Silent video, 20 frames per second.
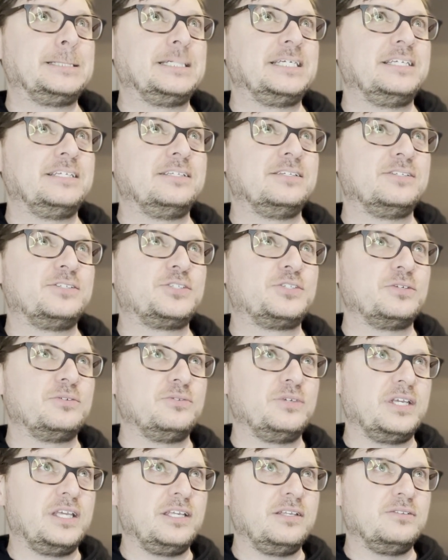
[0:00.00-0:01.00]

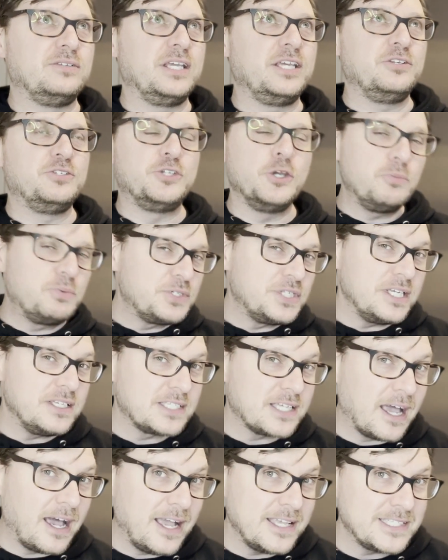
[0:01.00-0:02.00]
he dupes
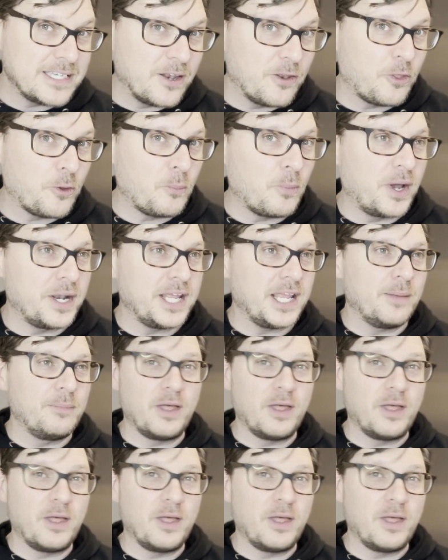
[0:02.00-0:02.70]
these guys out of their money.